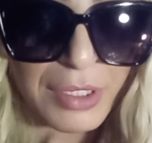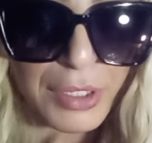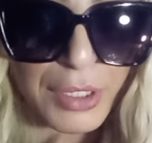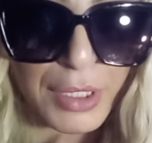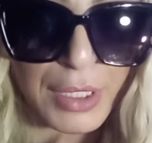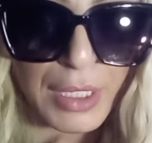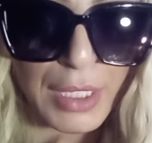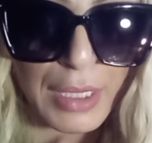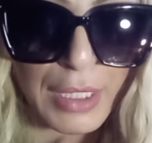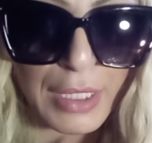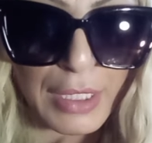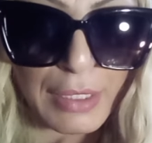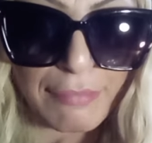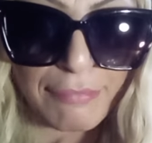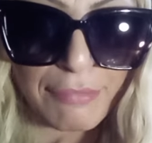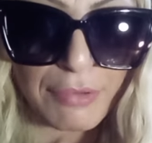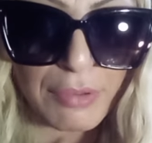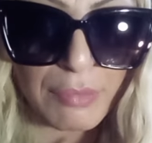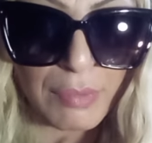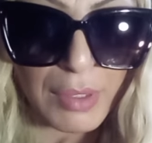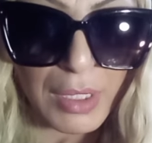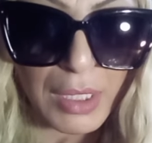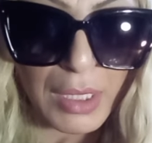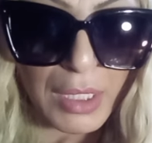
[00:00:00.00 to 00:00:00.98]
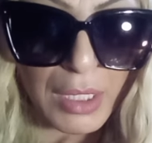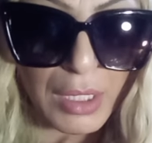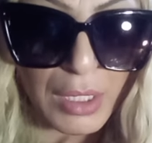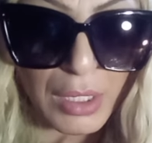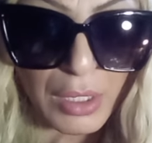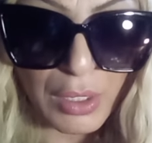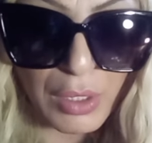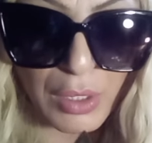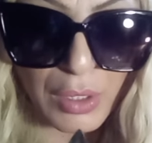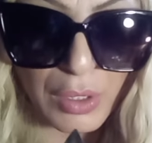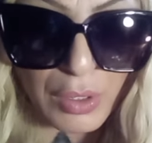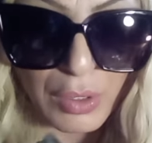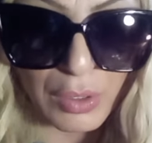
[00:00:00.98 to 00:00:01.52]
going to leave you
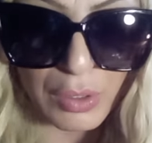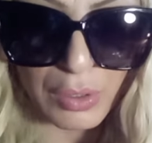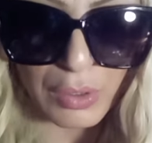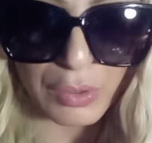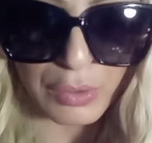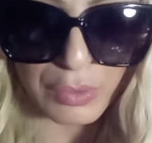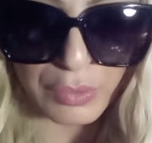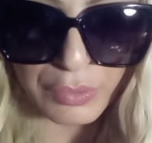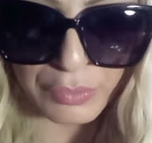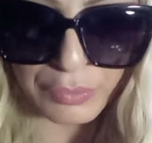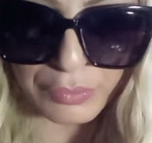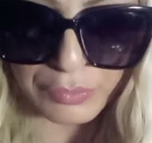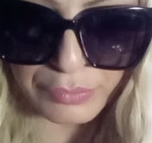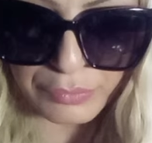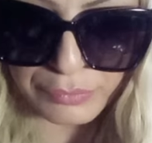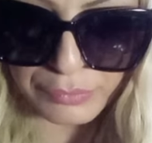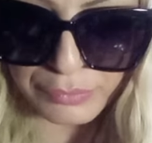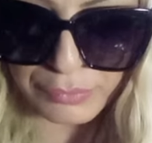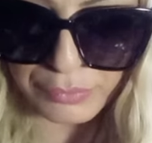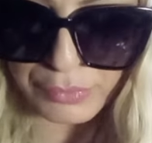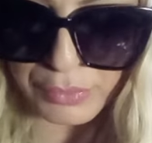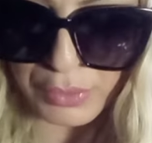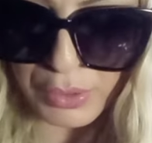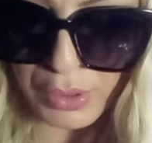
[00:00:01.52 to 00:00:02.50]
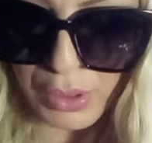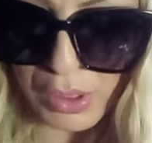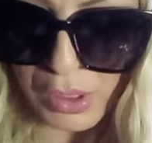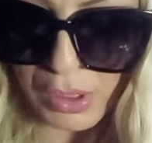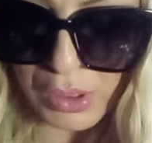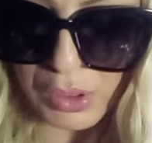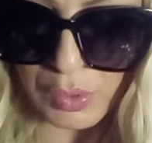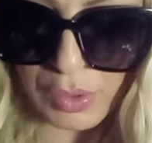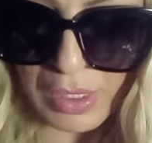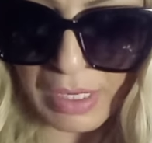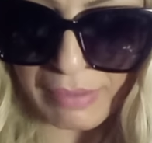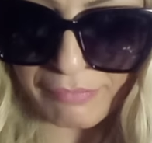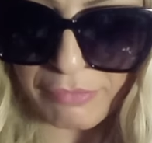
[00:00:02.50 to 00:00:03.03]
alone.
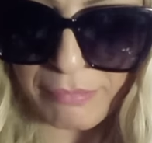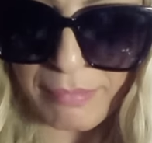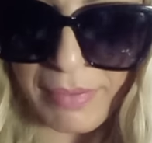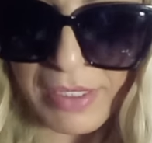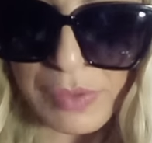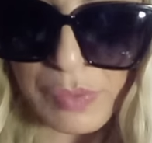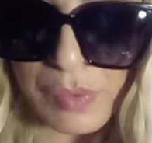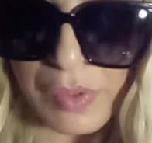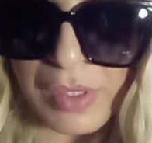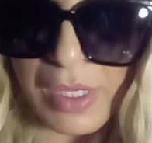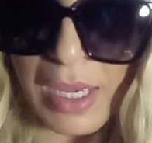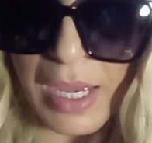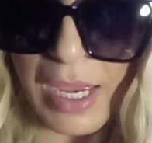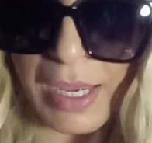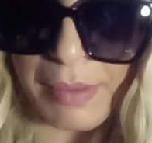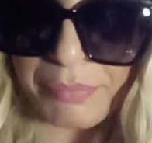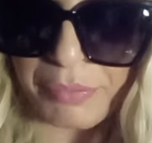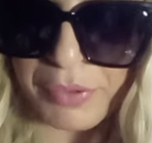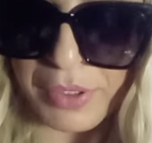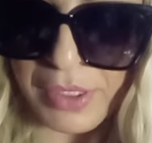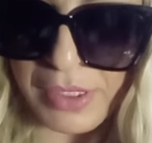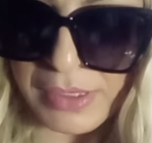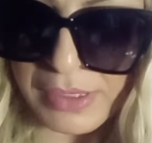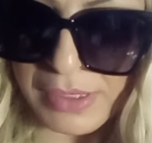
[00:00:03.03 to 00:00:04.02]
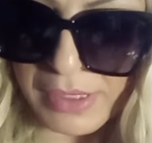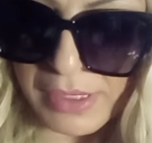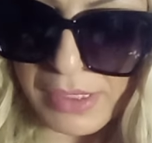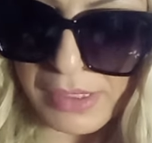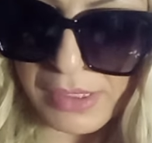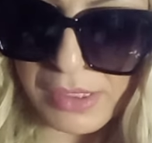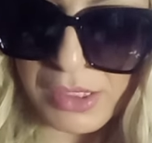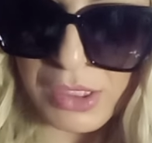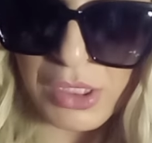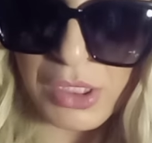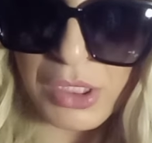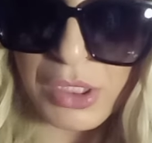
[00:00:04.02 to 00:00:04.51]
Don't ever mess with a high priestess.